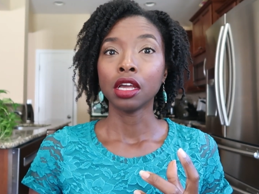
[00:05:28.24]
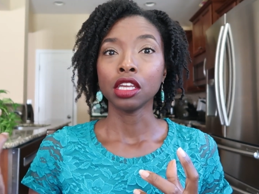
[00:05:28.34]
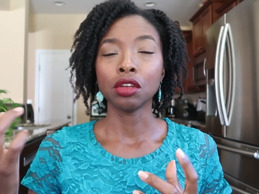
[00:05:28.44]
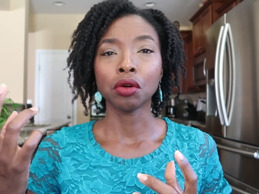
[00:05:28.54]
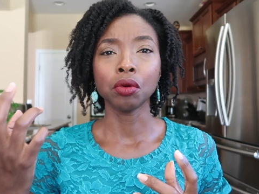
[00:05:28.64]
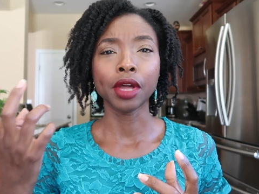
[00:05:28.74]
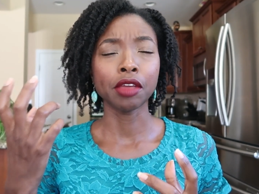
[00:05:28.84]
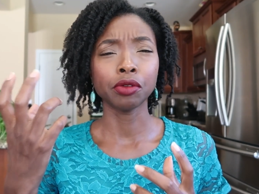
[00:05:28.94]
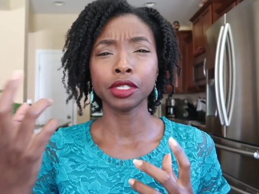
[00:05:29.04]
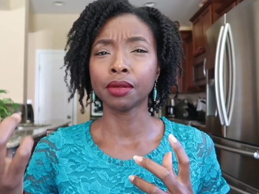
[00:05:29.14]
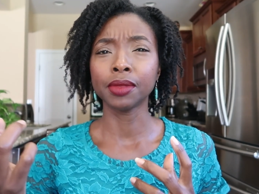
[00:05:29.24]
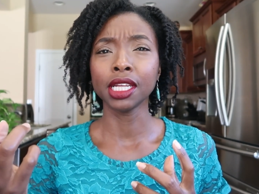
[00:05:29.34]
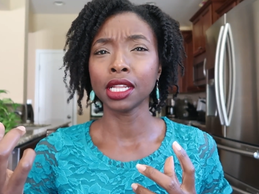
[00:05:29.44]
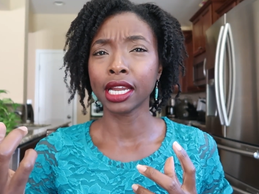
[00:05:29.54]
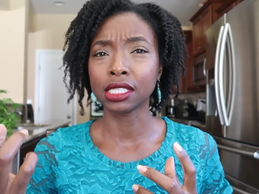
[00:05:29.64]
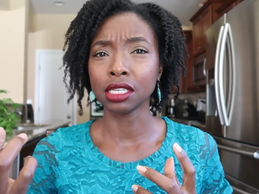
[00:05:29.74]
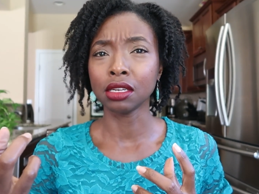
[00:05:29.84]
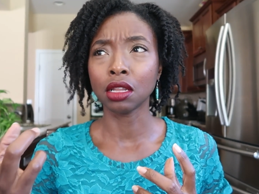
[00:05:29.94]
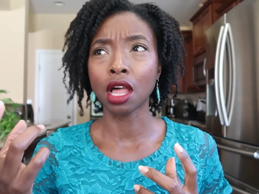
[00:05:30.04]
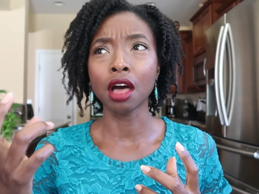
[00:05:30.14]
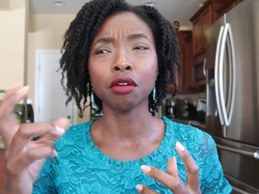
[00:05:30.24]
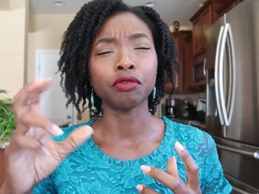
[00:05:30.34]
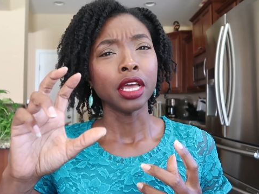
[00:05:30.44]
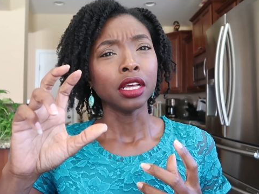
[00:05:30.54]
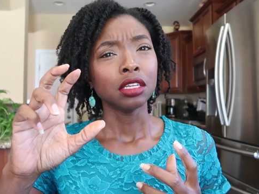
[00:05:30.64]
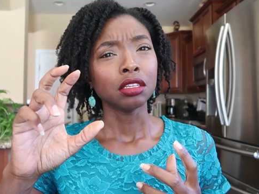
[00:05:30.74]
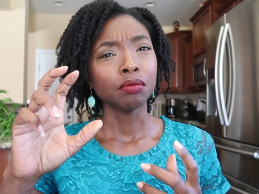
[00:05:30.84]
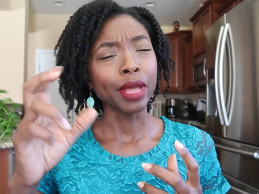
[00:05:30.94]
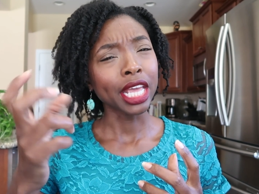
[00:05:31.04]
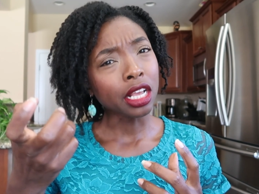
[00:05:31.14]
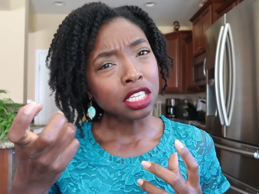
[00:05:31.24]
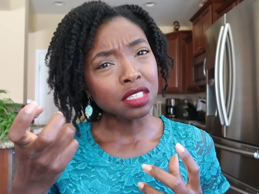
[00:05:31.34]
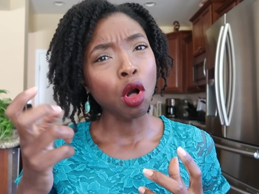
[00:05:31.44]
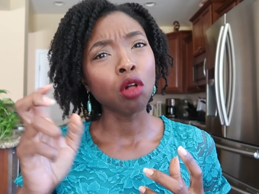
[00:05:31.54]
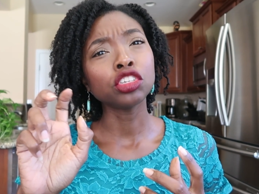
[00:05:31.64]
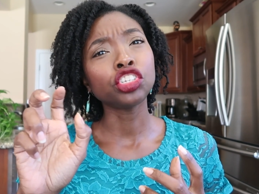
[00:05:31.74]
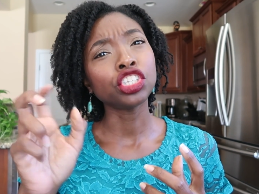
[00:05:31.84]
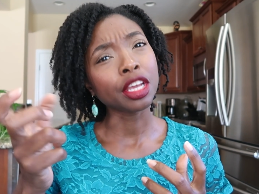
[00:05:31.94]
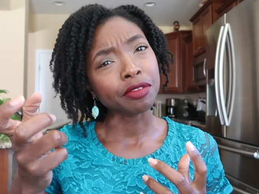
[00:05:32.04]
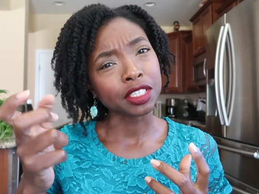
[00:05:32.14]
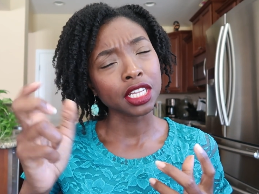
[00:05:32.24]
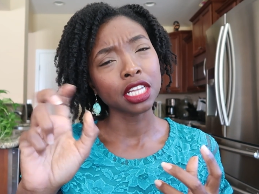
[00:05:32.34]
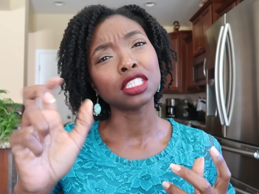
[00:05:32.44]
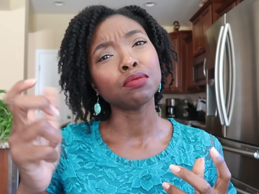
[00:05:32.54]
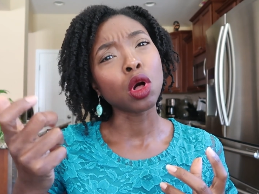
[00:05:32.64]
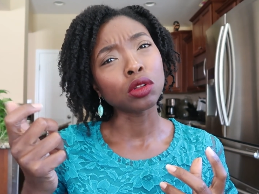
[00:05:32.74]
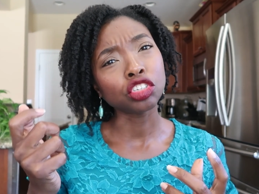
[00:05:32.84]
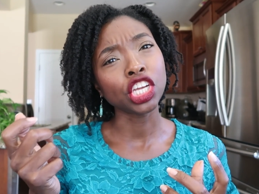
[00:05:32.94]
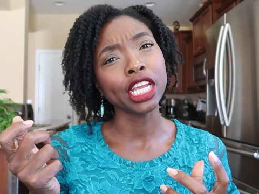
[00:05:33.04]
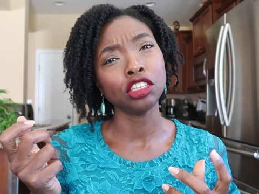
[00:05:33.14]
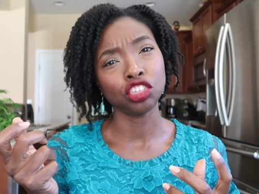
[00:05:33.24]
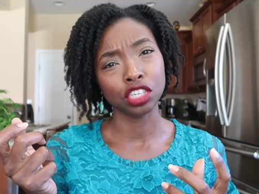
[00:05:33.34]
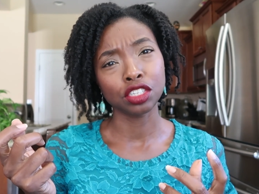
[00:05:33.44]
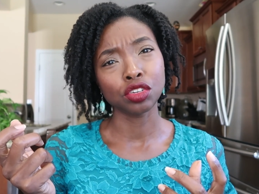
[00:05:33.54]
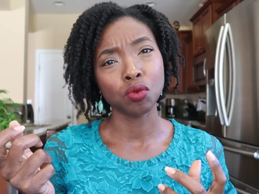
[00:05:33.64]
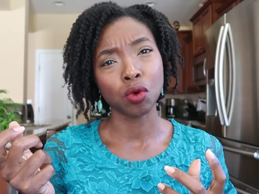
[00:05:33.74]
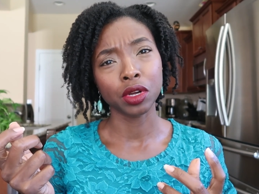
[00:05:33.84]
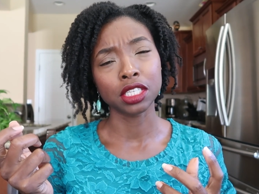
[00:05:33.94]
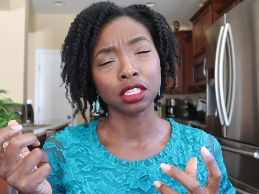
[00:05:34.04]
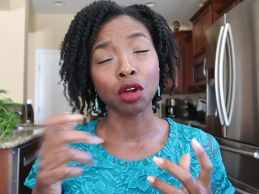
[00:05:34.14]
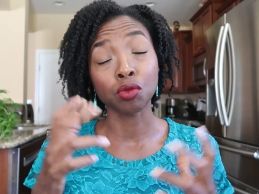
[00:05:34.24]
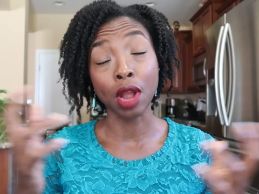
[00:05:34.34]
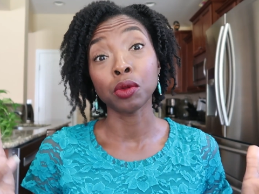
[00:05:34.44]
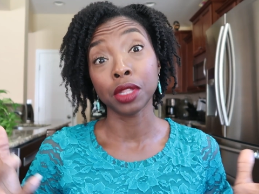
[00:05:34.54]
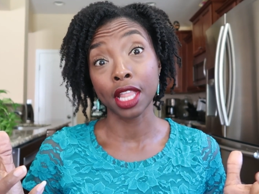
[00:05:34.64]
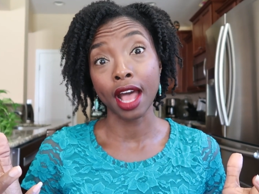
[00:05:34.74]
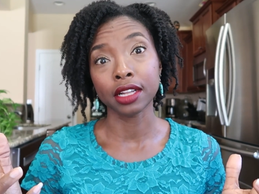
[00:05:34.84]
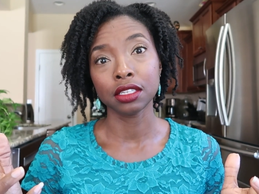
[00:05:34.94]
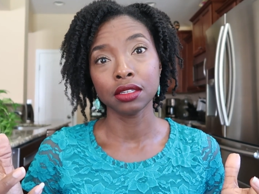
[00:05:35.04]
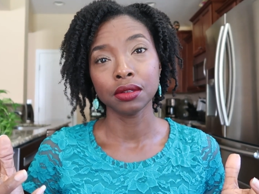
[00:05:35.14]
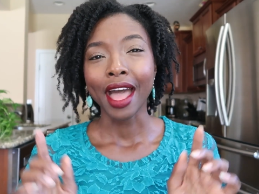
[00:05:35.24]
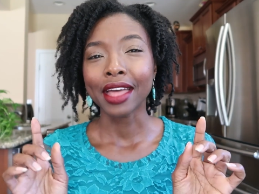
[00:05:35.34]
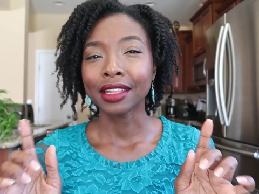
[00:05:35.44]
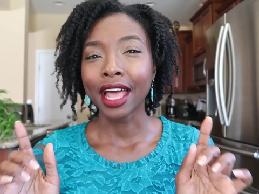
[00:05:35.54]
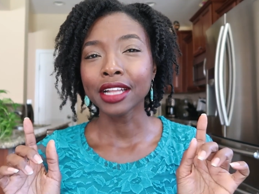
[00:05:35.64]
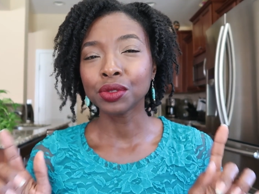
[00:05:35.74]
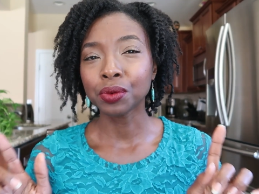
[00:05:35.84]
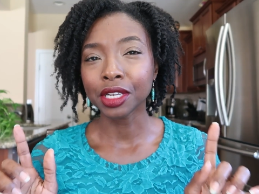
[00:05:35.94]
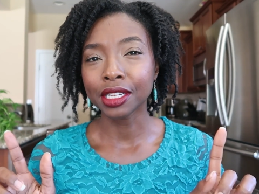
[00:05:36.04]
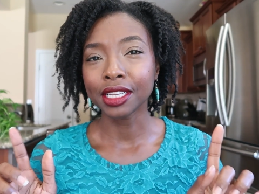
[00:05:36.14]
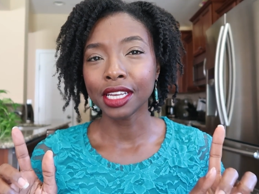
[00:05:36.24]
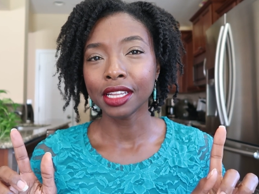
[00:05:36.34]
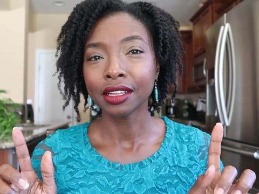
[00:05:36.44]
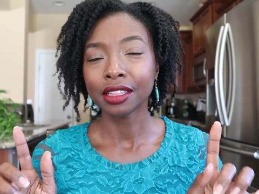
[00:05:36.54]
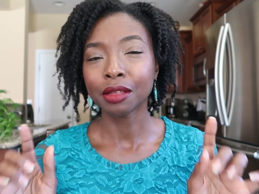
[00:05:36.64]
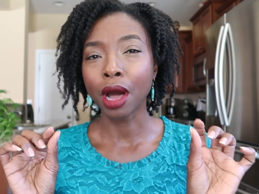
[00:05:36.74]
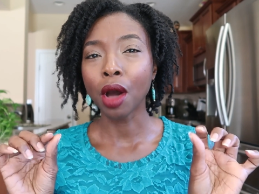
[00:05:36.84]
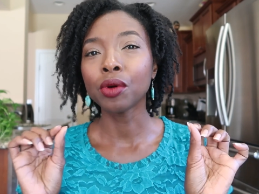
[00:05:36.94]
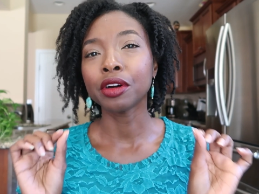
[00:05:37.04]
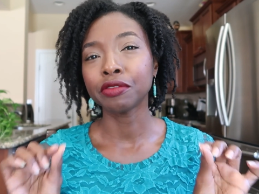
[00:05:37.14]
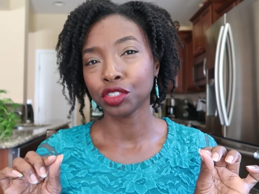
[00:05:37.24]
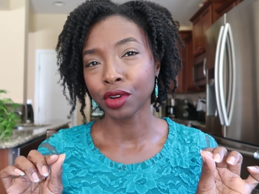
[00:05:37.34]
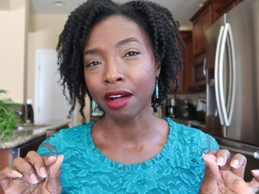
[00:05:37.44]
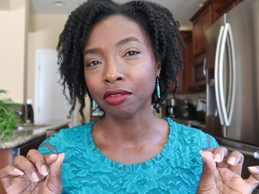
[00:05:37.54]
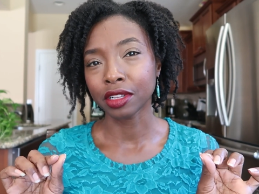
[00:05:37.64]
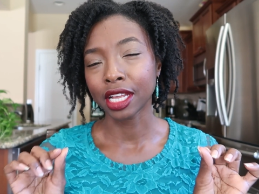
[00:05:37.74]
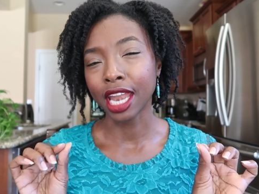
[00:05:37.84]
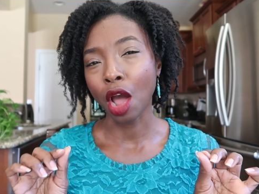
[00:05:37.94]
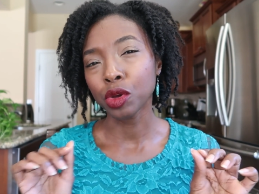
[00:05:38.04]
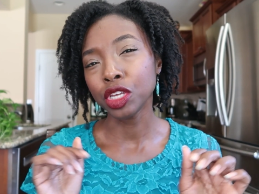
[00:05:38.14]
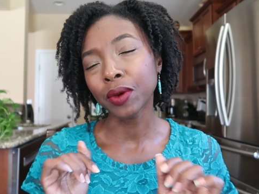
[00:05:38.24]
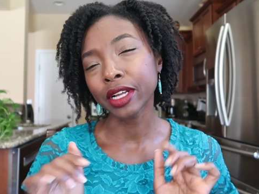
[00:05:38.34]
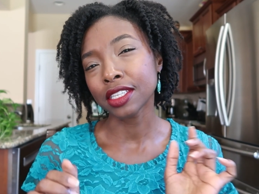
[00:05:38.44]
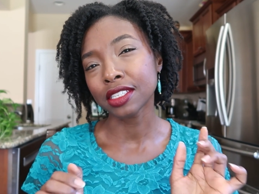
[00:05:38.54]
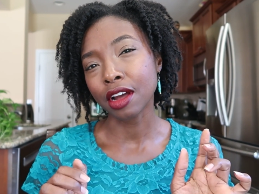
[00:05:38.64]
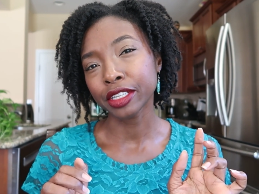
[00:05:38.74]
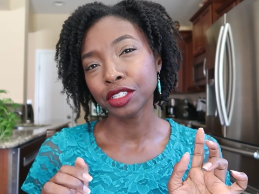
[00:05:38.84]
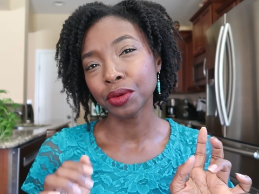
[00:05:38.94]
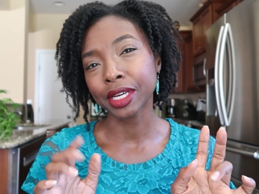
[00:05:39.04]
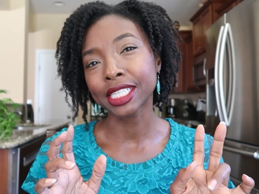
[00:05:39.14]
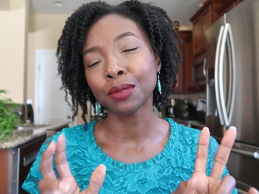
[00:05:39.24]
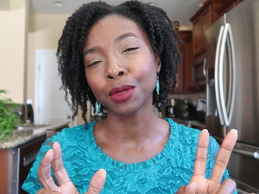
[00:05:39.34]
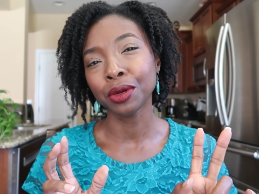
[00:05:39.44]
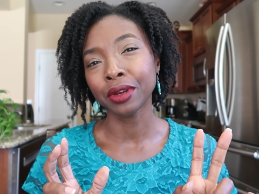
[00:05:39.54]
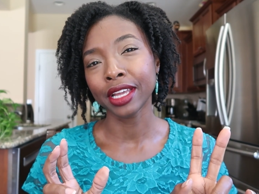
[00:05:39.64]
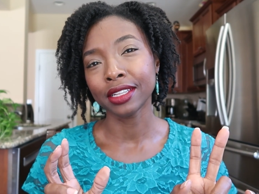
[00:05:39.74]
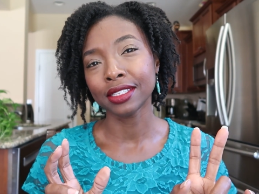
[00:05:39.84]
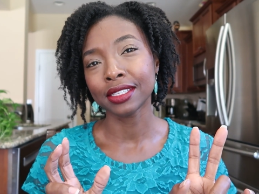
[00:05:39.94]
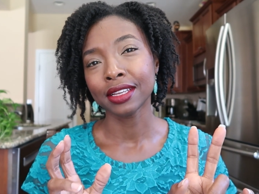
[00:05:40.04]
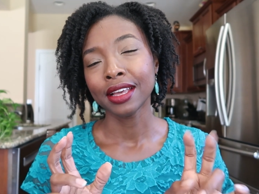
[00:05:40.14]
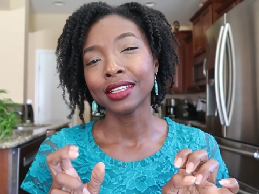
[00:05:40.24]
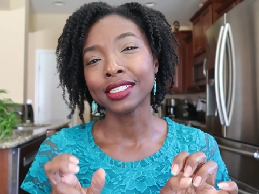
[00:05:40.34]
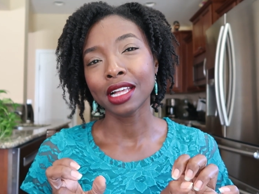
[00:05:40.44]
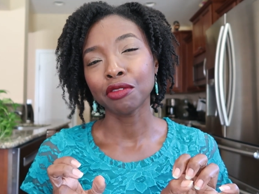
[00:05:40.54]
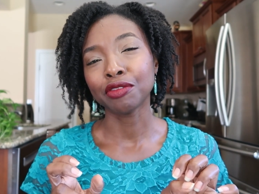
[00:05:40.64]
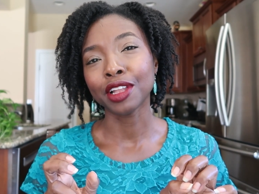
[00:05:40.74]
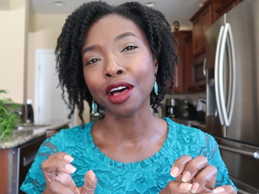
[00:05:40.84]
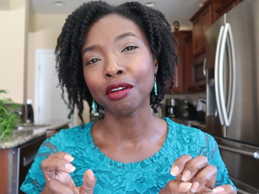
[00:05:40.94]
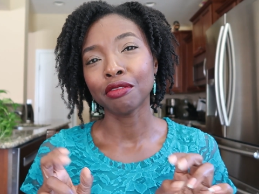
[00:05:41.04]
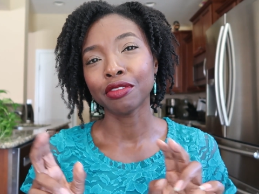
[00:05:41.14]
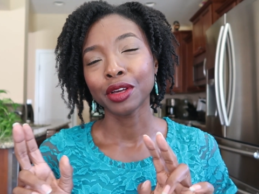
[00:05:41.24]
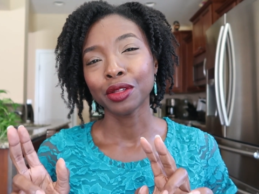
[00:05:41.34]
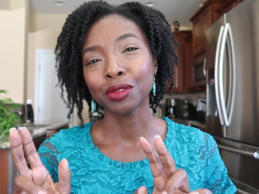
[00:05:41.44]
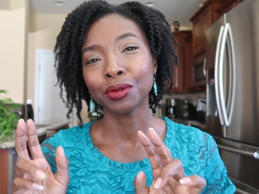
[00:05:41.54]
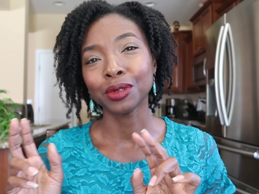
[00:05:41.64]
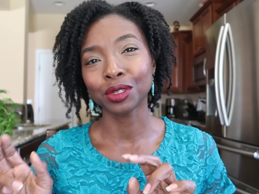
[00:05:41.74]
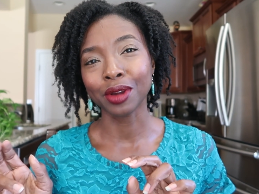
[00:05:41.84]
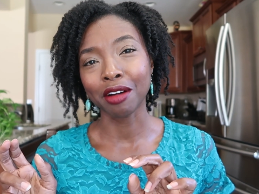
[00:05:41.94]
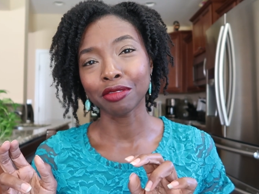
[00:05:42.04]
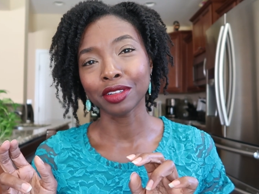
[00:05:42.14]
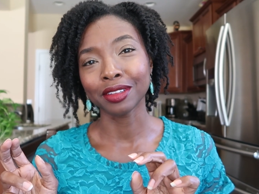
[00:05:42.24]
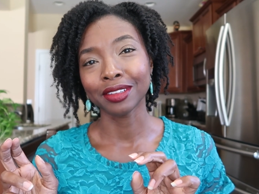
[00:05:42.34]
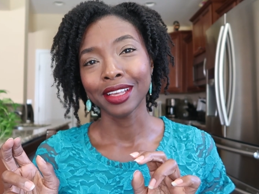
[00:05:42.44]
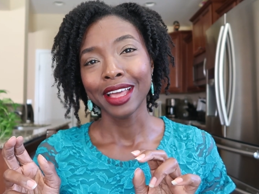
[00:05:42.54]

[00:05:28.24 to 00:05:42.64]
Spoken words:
if it was something that I didn't love, making small shifts and small changes towards around that. And that's really the power of travel and how you can start to experience self-love through travel.